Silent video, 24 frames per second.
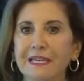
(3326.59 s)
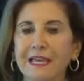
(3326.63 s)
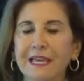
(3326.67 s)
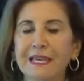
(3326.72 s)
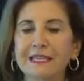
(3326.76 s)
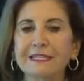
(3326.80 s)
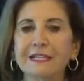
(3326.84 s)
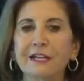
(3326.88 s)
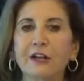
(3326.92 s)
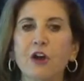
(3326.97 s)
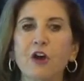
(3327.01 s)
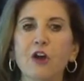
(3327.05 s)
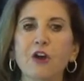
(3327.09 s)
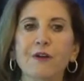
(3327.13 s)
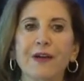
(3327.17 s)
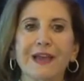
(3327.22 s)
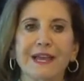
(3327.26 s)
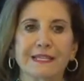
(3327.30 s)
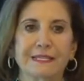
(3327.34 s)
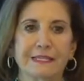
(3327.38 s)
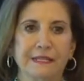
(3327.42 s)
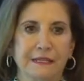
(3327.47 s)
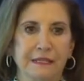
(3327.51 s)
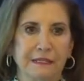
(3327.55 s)
has a car
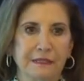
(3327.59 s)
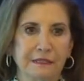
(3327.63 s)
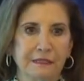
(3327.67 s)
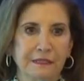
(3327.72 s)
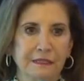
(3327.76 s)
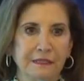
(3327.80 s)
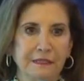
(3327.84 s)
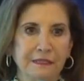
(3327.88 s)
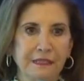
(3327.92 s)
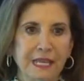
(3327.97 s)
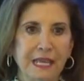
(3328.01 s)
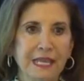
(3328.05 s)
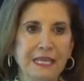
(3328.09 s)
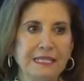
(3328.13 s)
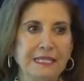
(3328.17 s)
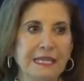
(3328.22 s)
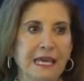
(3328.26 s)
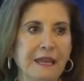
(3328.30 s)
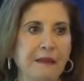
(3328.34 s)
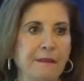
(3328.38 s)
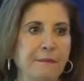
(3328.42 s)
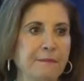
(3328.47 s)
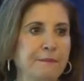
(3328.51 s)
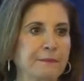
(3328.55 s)
accident, takes
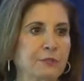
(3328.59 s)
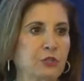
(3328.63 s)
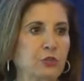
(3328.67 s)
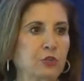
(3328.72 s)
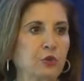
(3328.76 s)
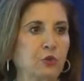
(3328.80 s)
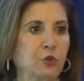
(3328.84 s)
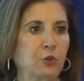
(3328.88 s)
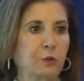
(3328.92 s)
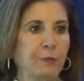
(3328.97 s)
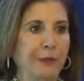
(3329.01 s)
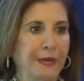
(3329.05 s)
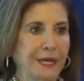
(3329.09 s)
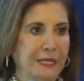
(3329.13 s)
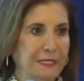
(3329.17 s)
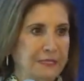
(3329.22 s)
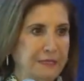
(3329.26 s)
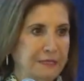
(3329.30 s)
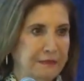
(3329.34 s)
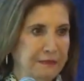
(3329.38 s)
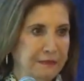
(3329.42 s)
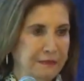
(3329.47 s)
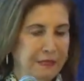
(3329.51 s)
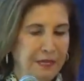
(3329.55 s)
out a school
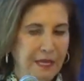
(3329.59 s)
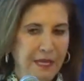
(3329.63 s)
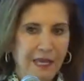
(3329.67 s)
bus,